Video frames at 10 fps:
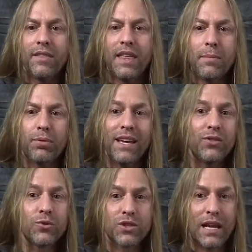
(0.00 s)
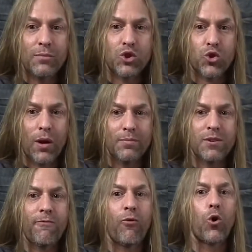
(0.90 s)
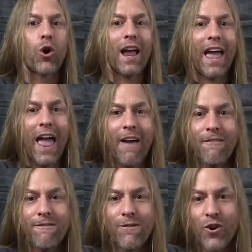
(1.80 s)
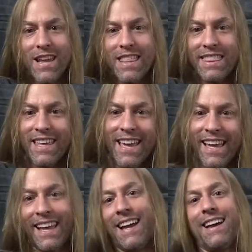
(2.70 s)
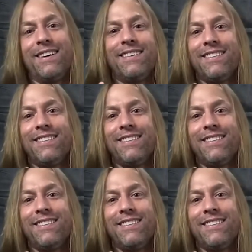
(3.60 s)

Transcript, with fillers: they played those same strums for everything.